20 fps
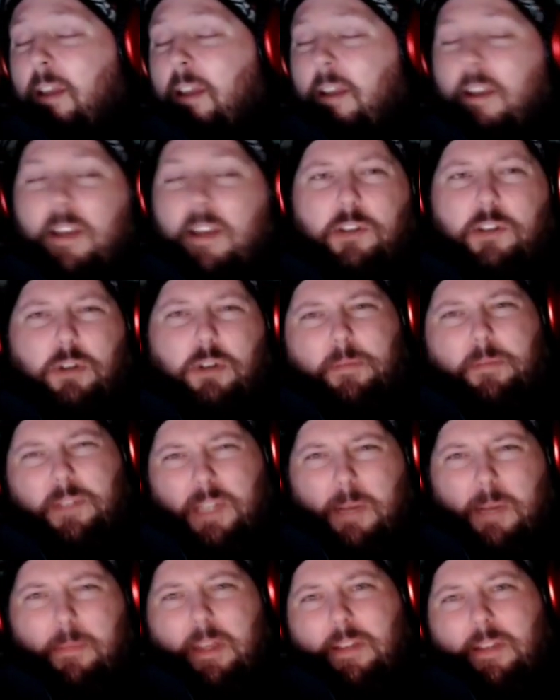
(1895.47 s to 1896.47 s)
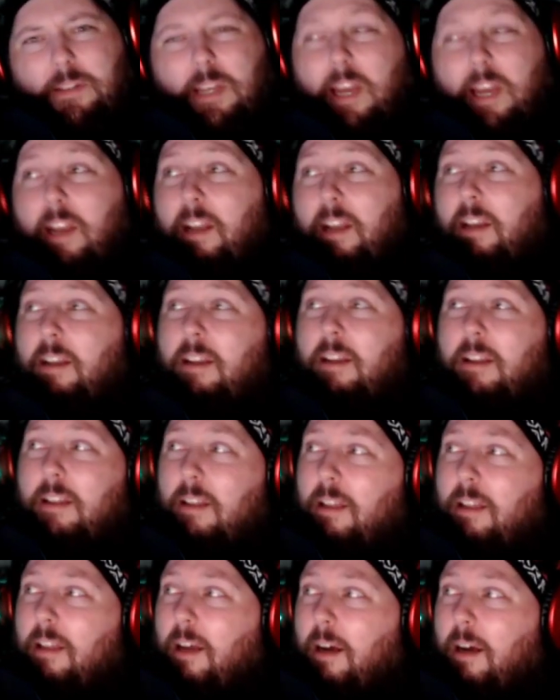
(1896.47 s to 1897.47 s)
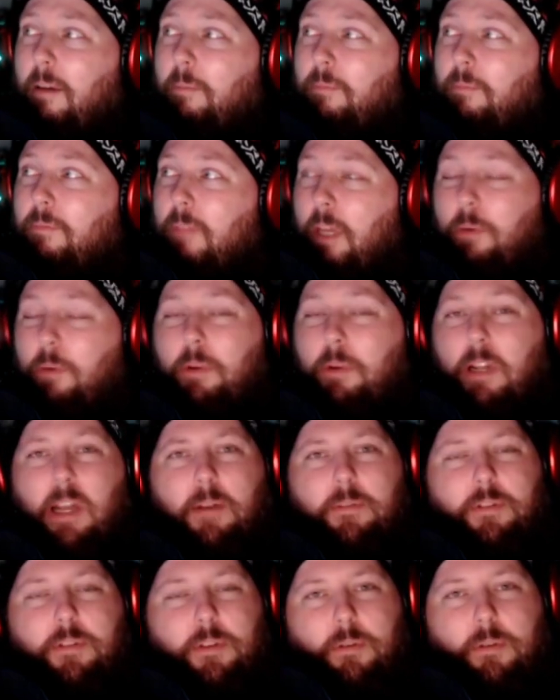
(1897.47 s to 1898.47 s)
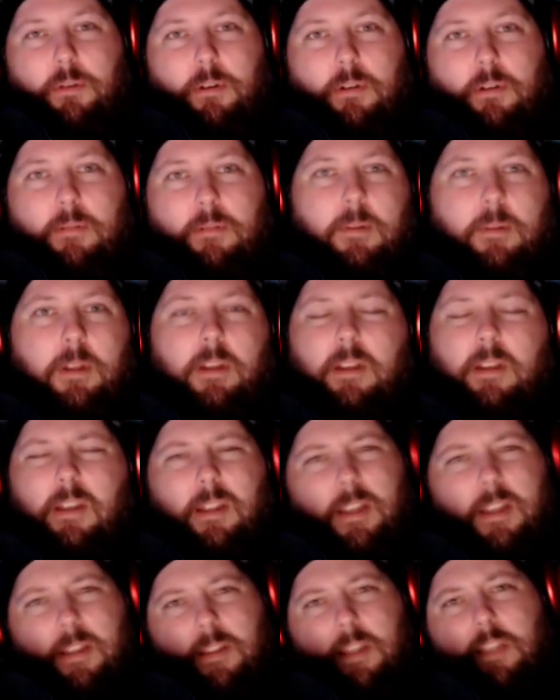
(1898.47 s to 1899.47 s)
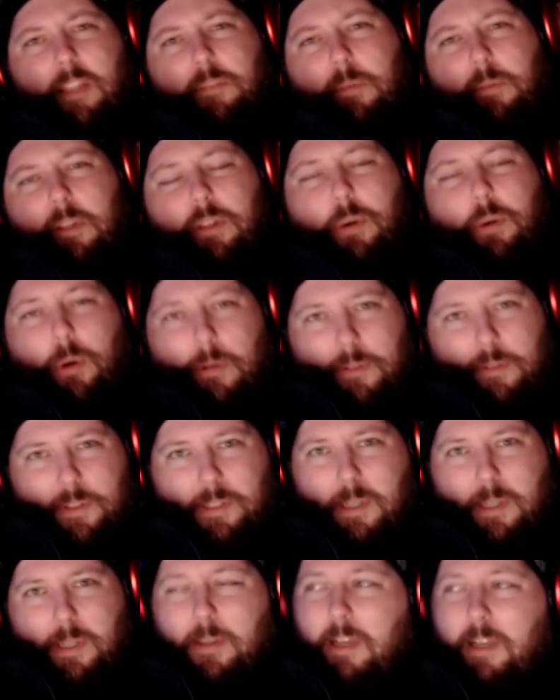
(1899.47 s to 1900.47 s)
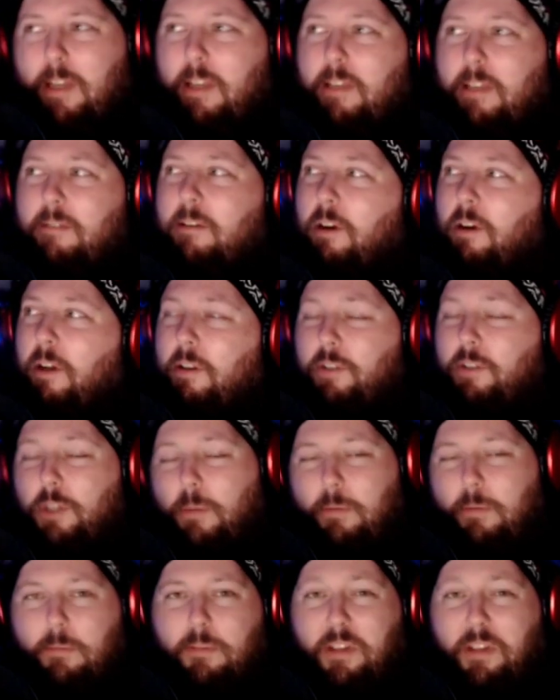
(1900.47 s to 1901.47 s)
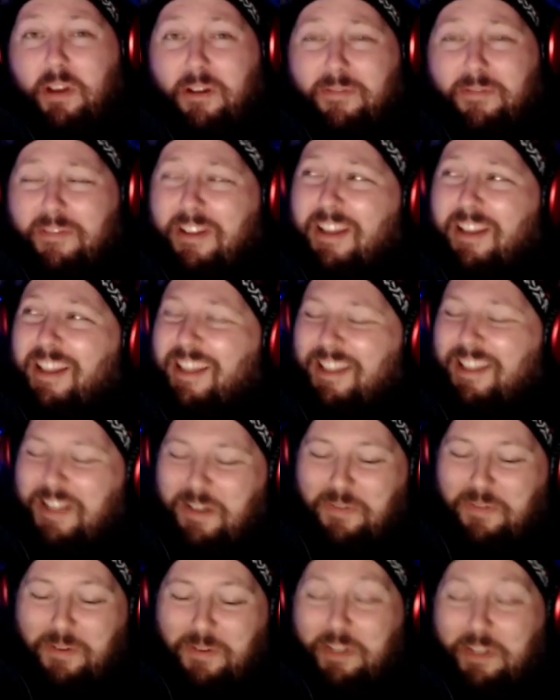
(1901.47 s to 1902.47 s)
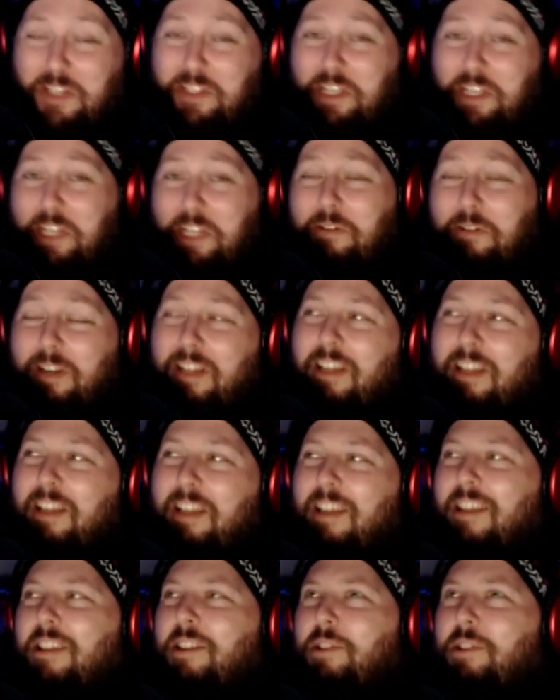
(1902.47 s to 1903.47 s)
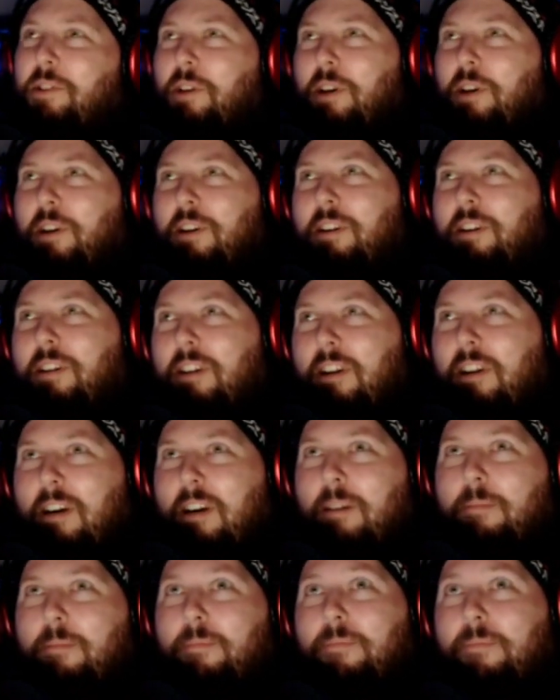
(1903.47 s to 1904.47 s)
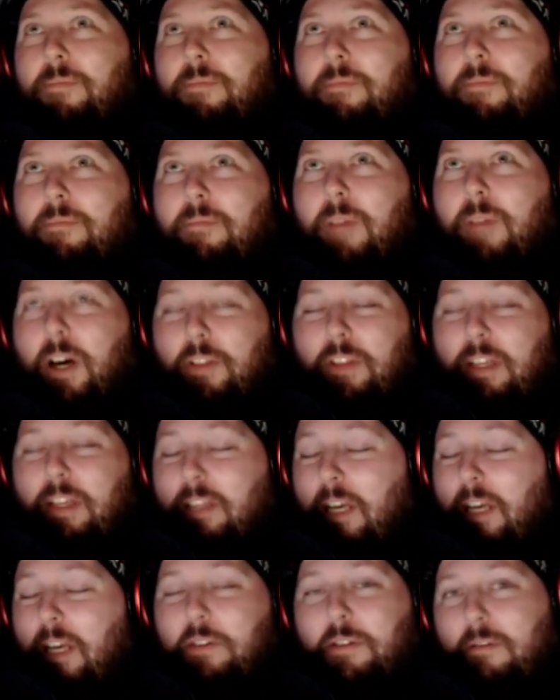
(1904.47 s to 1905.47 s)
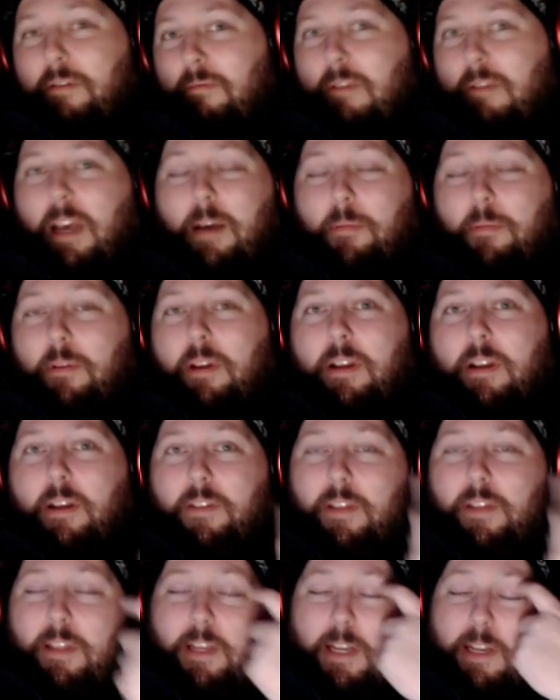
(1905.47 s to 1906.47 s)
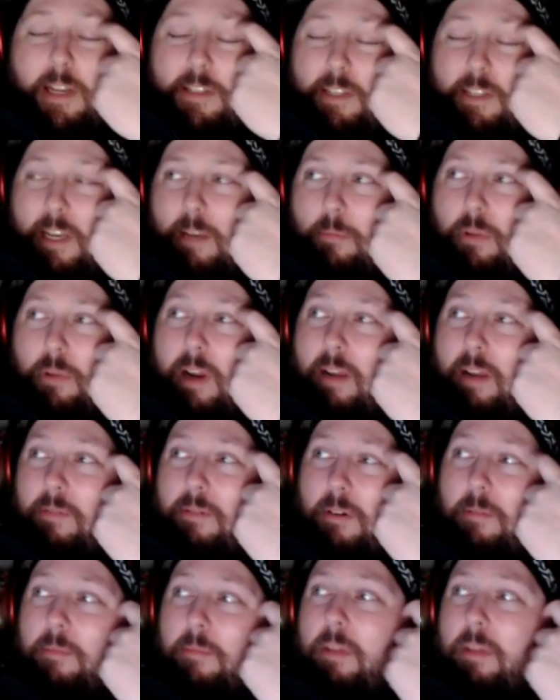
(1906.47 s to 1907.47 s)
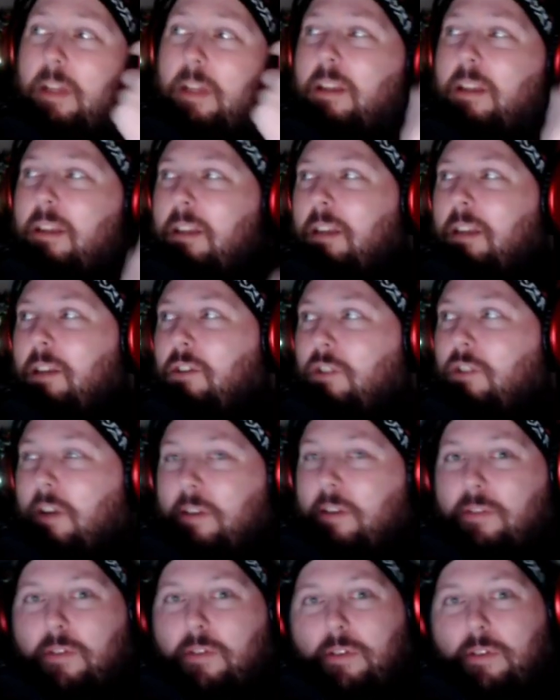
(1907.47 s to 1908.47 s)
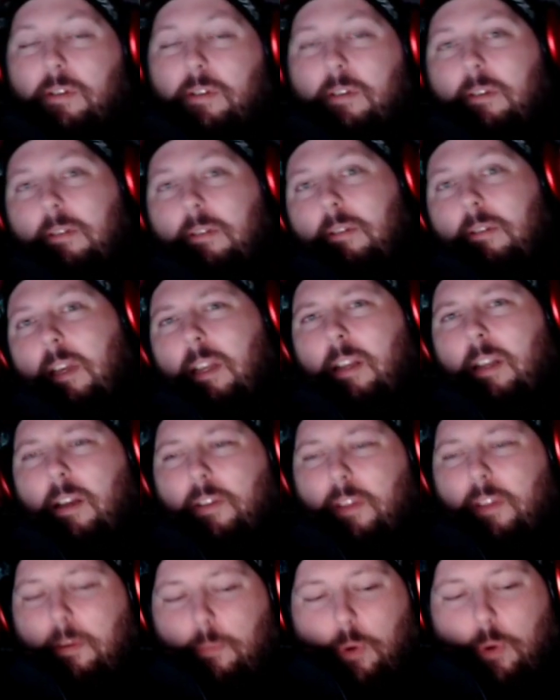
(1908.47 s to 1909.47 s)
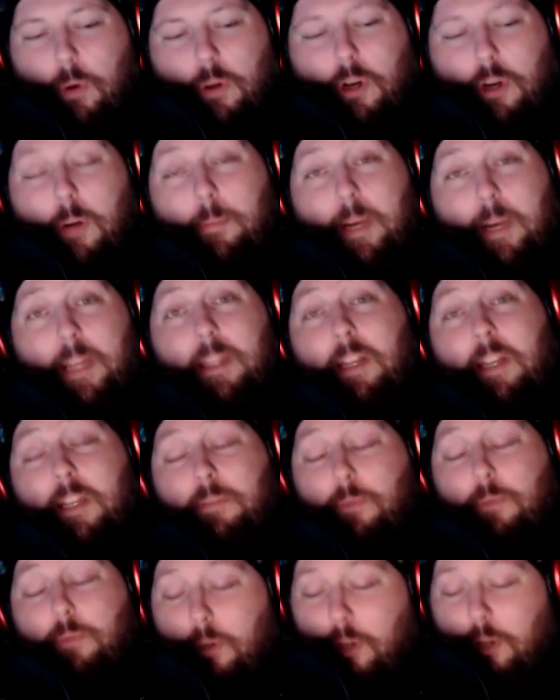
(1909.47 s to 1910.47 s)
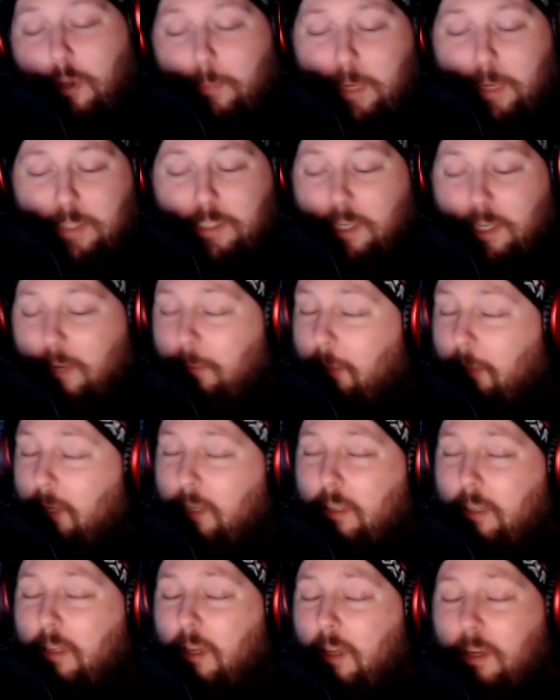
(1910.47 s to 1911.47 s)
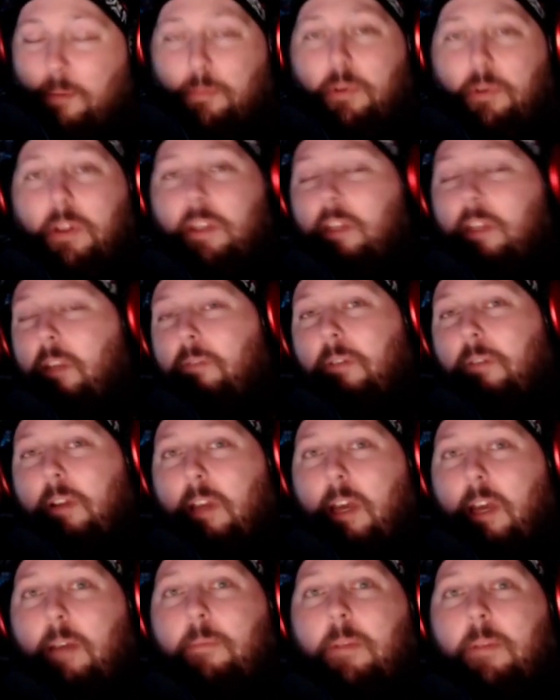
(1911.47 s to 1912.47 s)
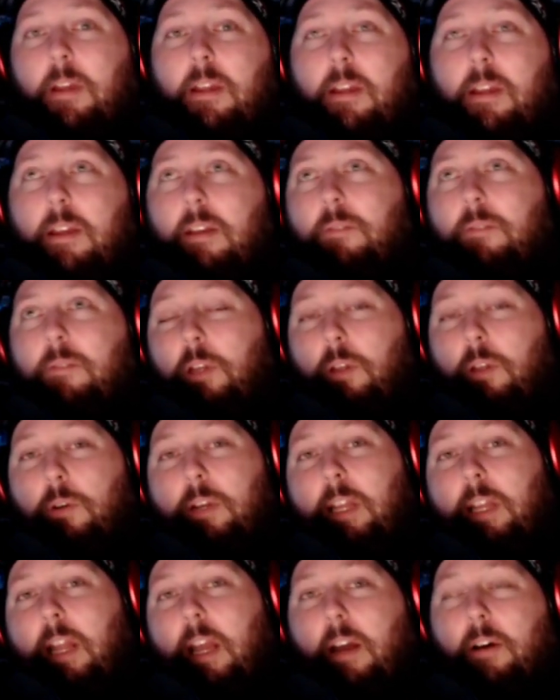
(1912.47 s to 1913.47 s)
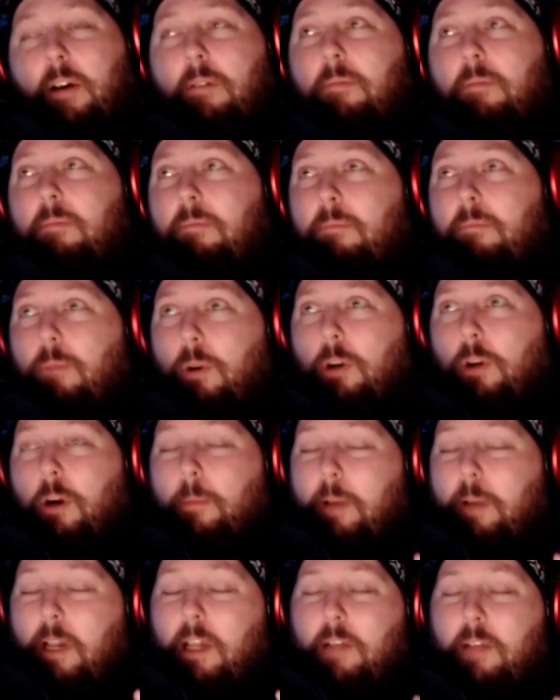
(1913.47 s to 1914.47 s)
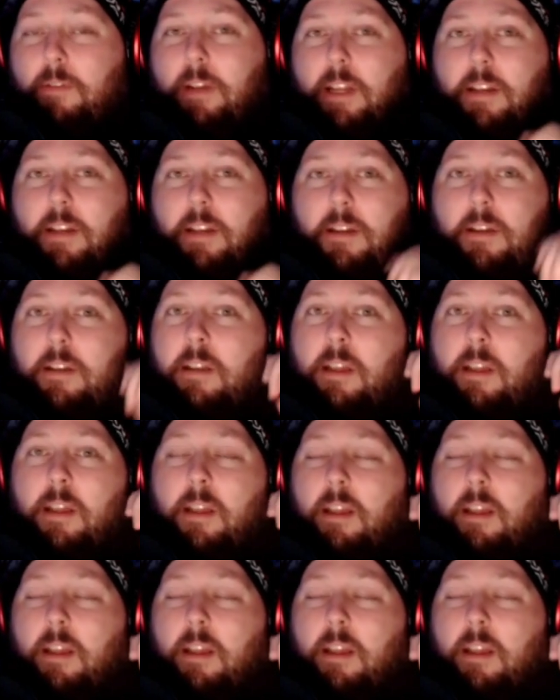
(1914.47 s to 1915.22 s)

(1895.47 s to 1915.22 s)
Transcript: he dropped something saying, yeah, we'd love to, or there's been talks or something, and he kind of stopped himself from continuing. So I think that's happening. I think they're going to take a break from Injustice, and I think the next Mortal Kombat is going to be a completely different game when you look at how Mortal Kombat 11 ended.